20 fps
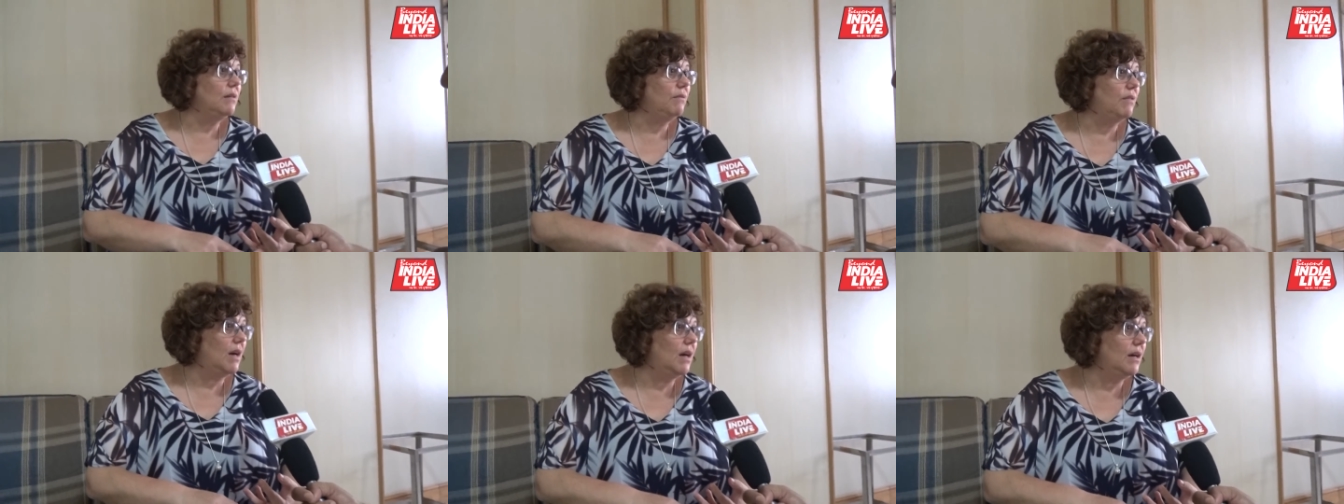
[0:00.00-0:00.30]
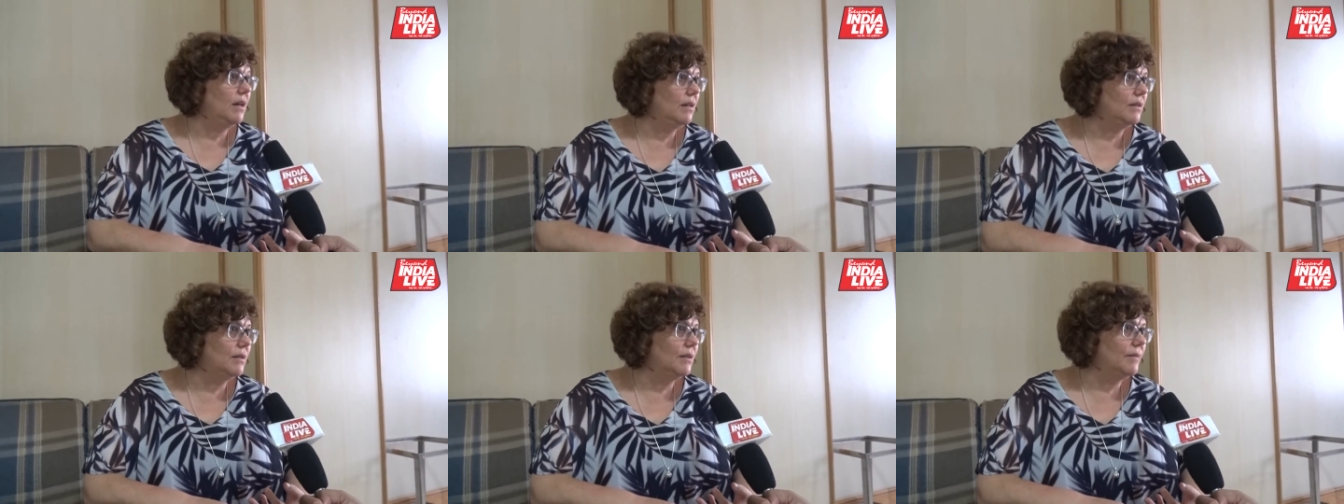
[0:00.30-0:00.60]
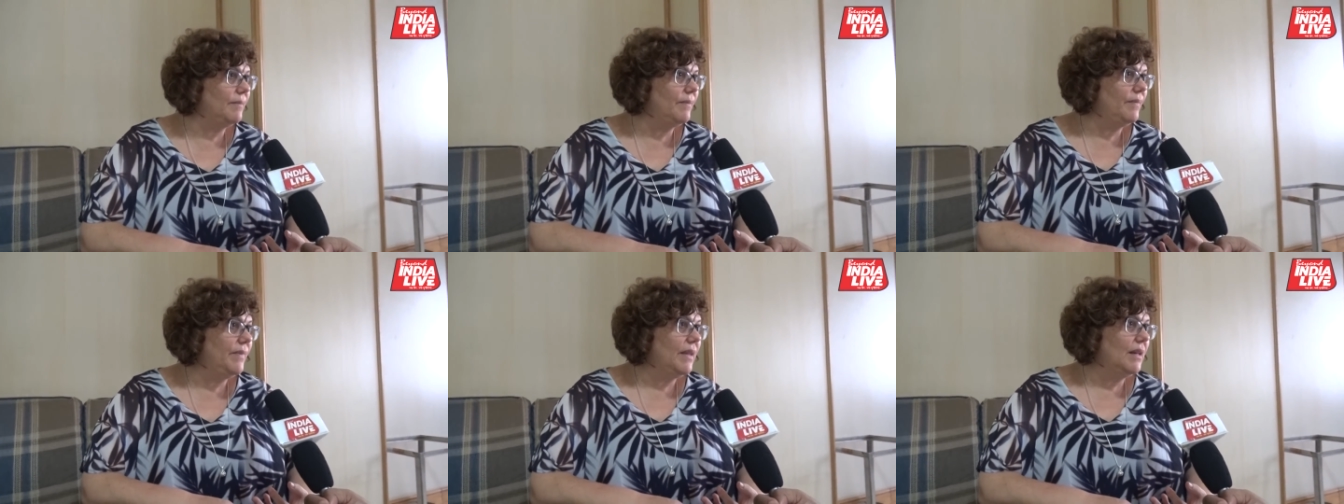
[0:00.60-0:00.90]
divide?
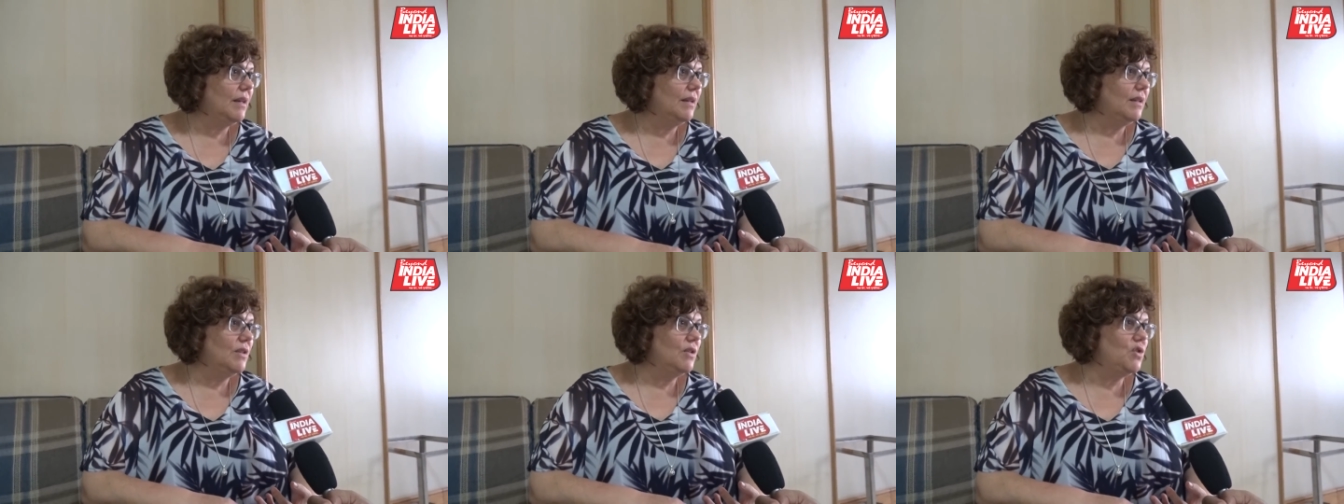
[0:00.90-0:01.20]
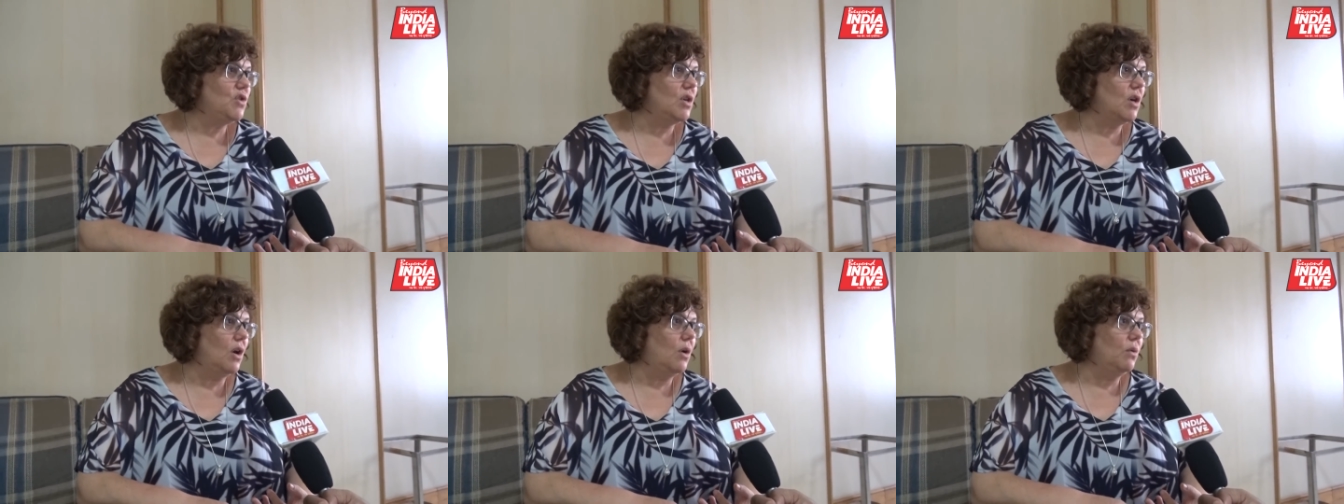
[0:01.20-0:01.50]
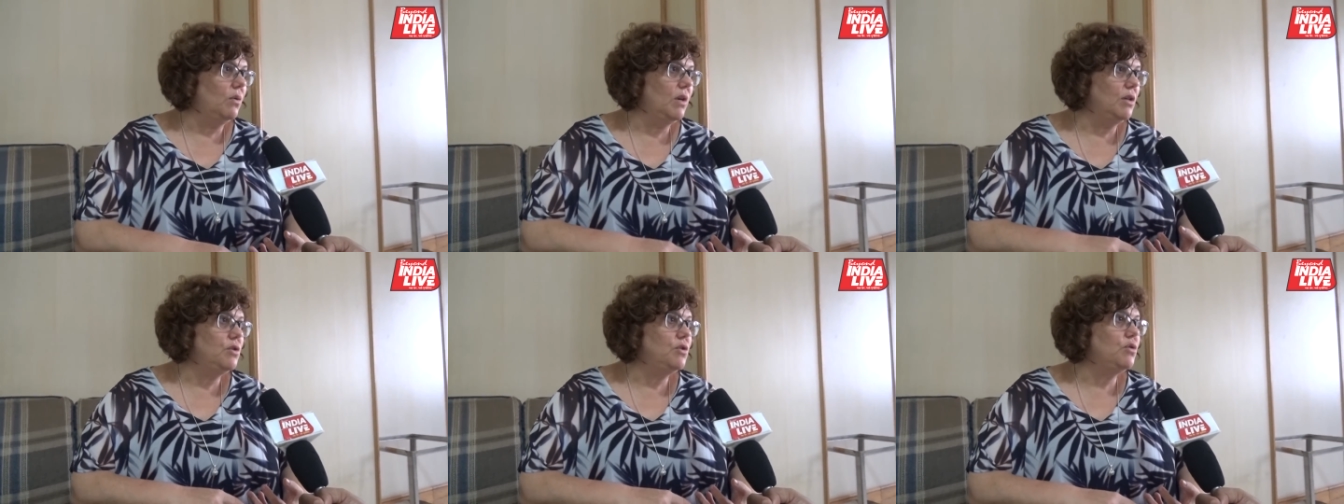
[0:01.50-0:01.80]

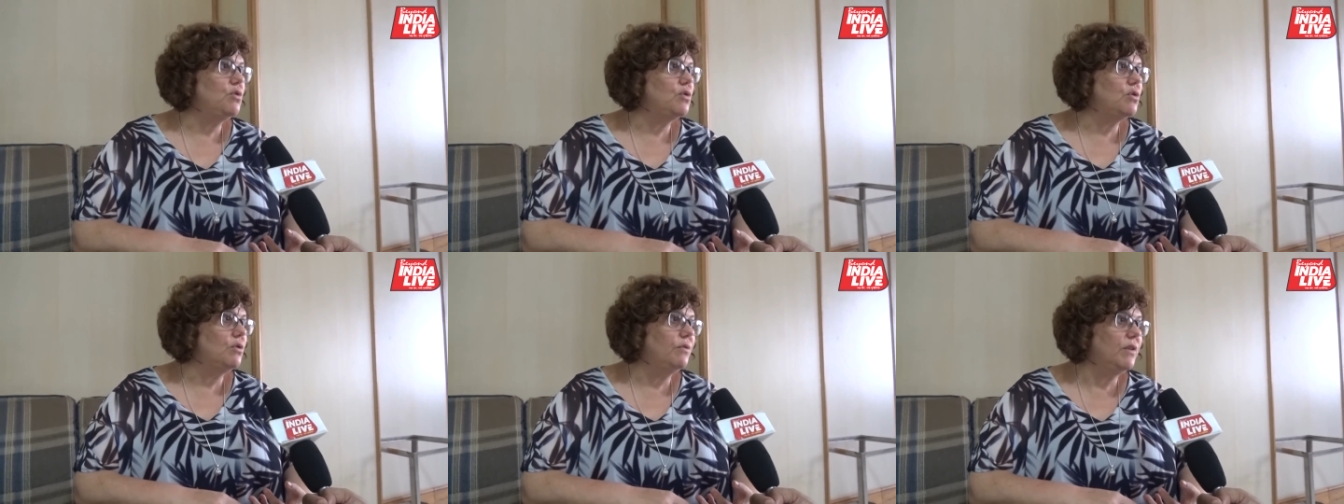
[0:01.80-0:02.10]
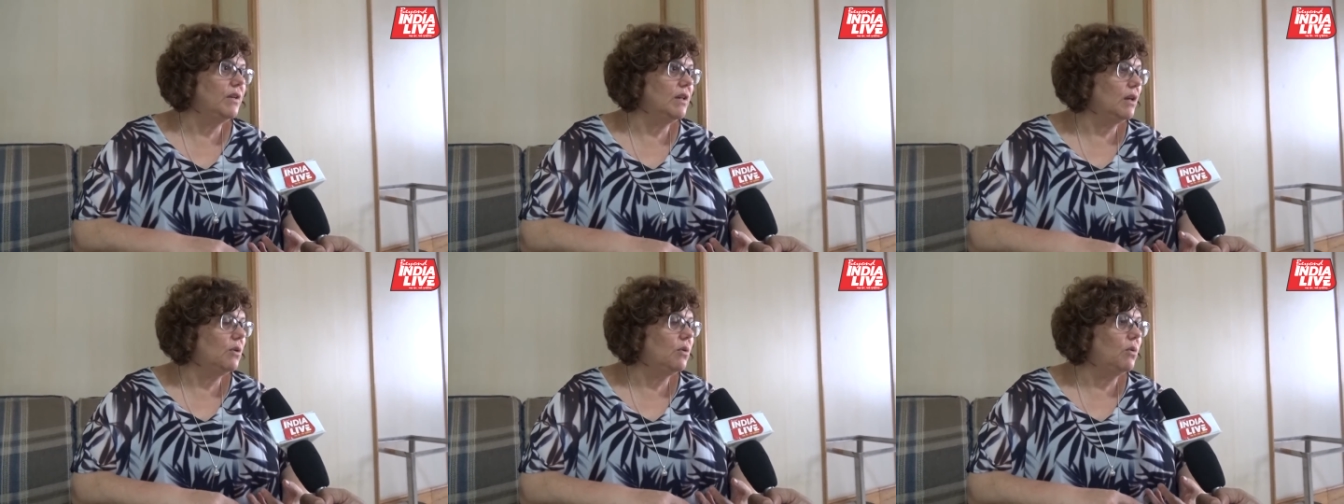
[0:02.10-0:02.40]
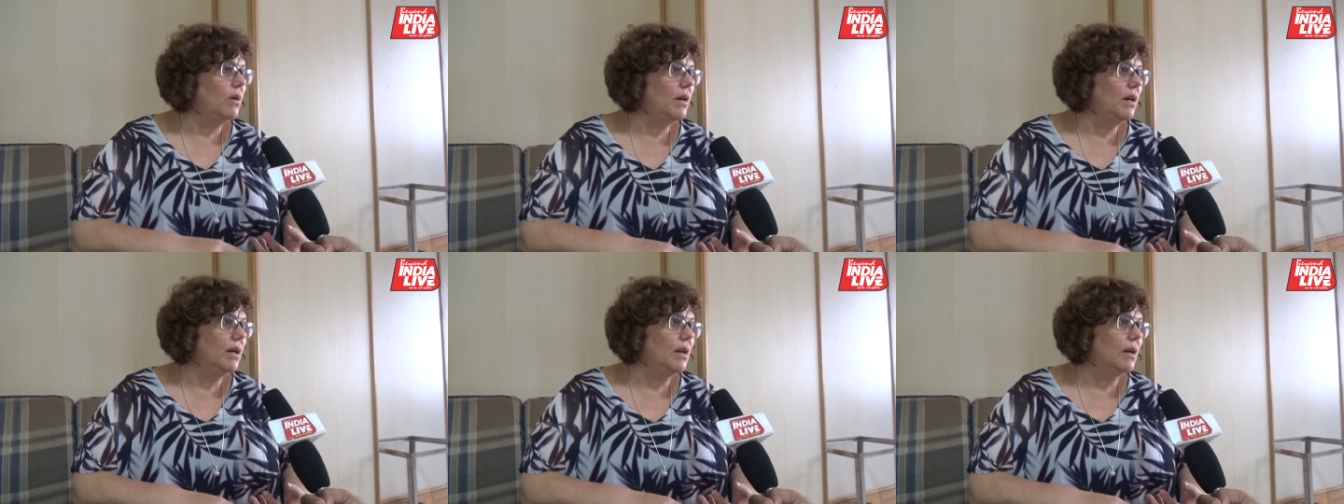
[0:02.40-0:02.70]
So issues of
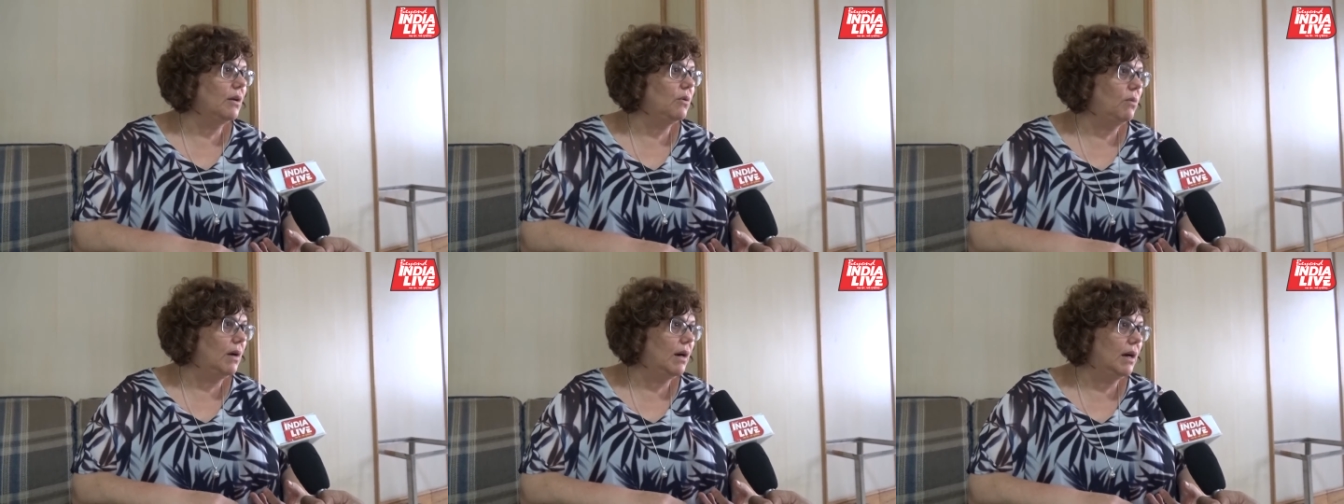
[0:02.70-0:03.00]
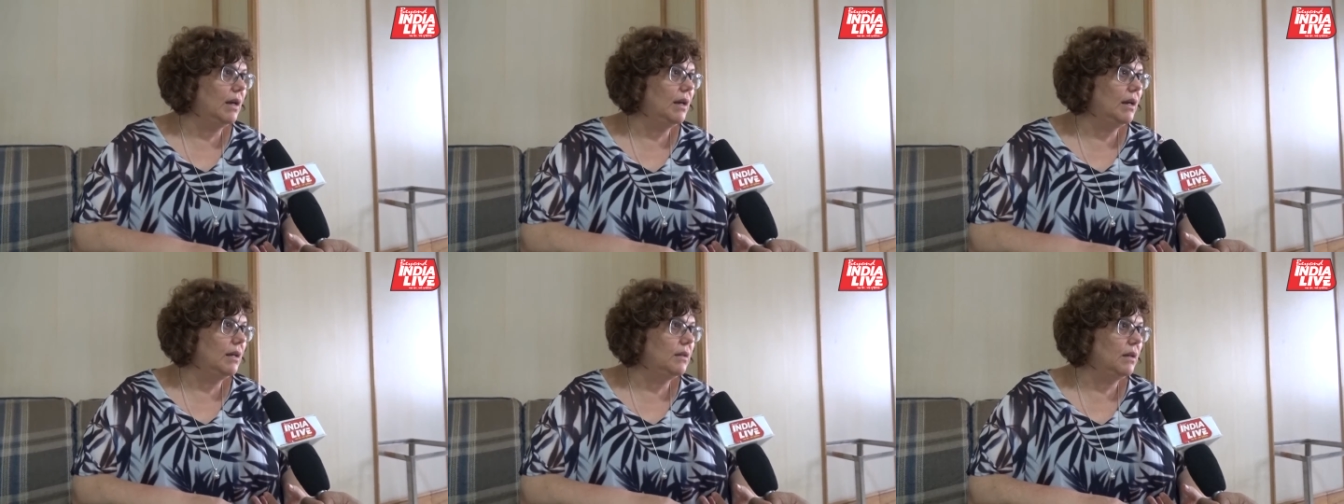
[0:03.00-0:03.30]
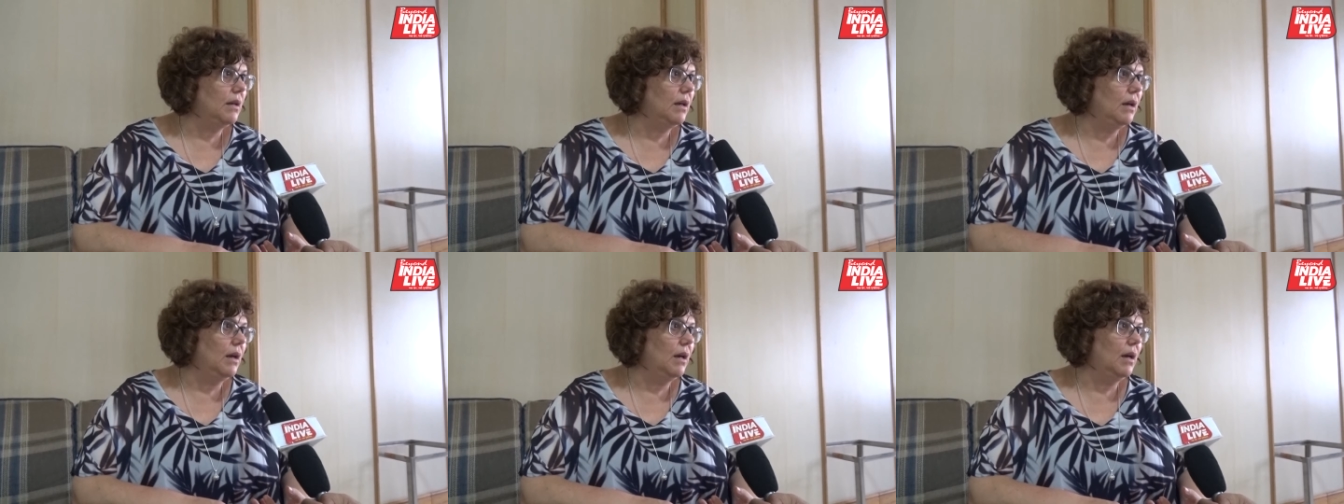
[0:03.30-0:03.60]

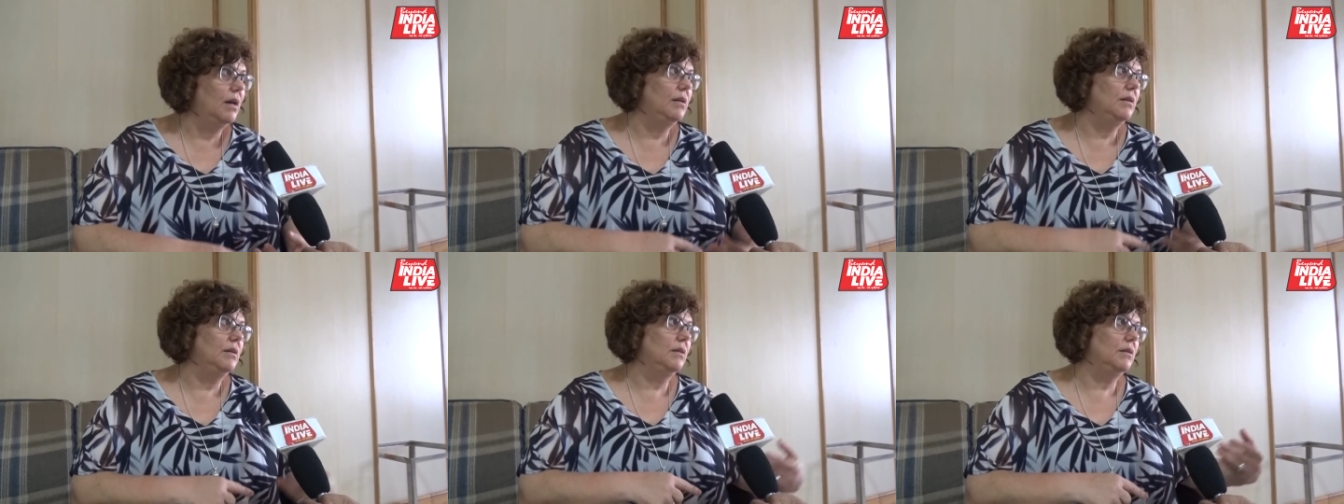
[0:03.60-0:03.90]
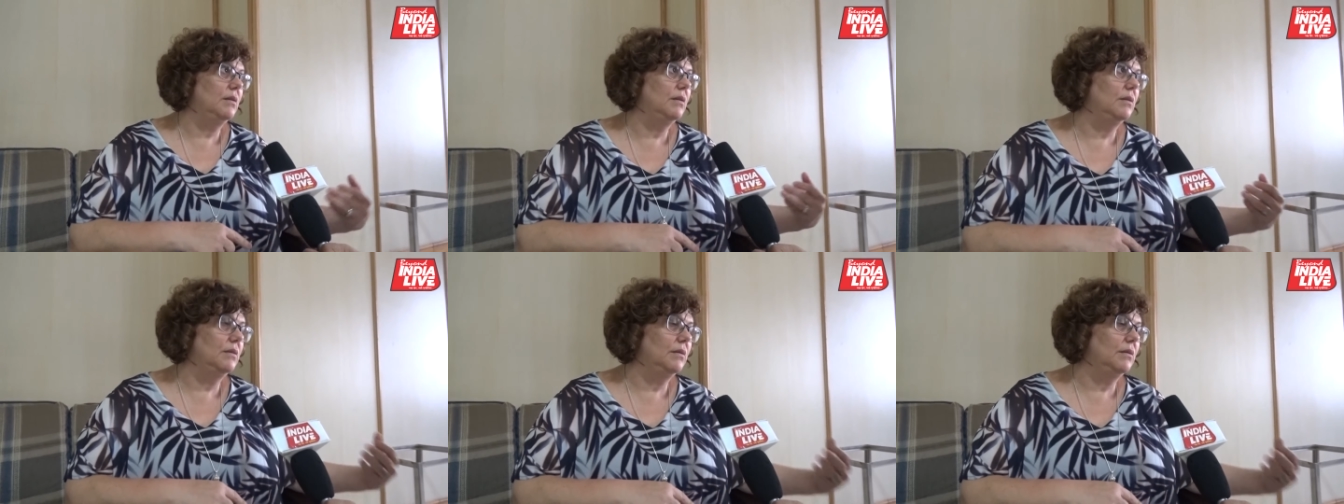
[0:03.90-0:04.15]
inequality and